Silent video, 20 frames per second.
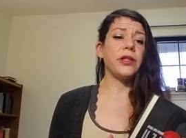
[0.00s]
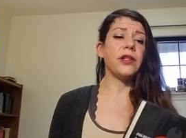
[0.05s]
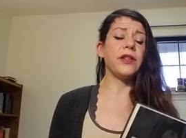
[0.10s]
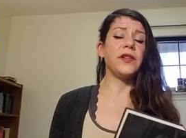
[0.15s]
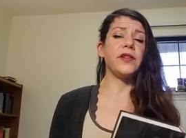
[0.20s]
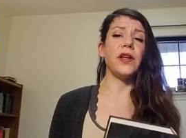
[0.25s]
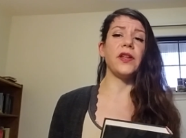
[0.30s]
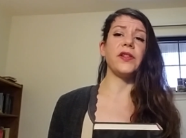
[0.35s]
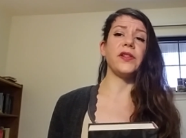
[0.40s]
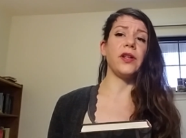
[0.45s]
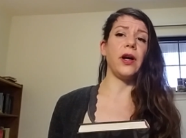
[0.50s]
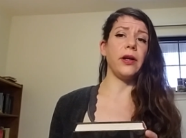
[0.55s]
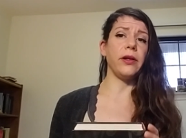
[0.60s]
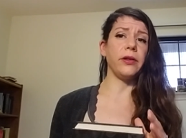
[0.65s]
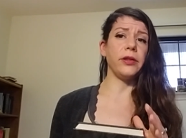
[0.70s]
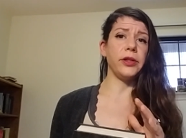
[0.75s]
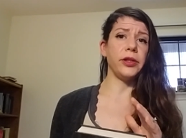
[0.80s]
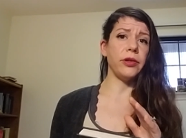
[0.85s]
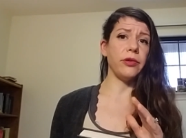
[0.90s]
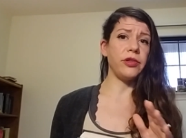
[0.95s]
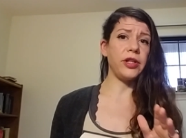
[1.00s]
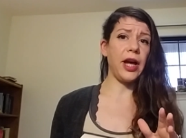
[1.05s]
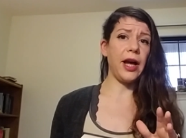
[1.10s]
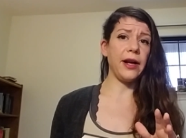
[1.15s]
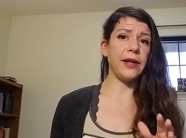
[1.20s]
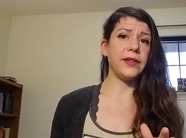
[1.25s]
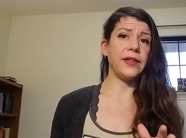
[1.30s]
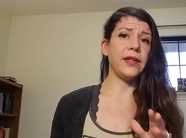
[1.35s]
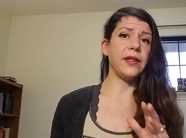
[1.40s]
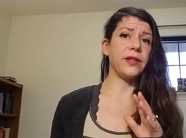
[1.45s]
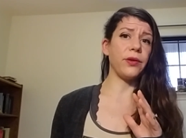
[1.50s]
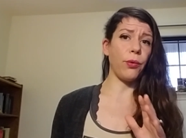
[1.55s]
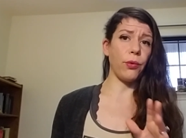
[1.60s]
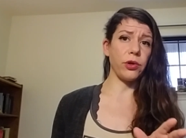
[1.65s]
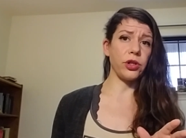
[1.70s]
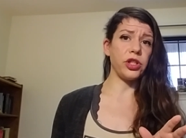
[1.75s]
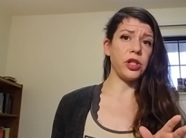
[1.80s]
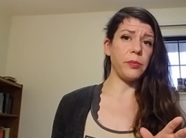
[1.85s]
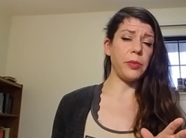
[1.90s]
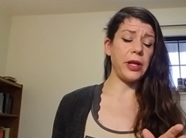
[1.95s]
This does not include taxes
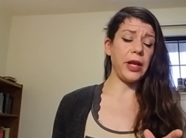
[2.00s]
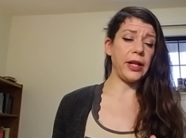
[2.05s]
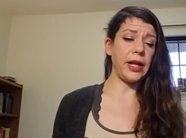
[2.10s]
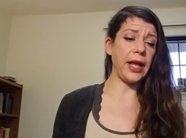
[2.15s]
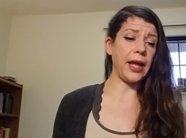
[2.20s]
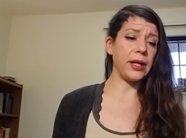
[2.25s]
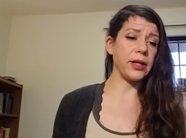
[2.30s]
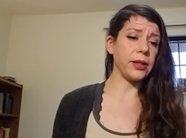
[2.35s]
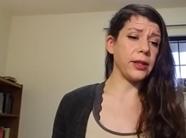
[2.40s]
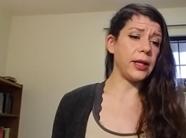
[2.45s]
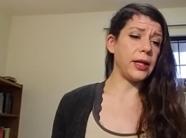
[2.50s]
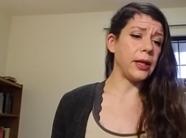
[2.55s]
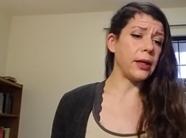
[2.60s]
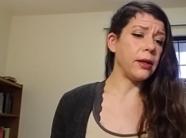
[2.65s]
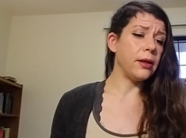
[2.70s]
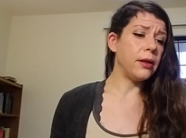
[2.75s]
or shipping and handling.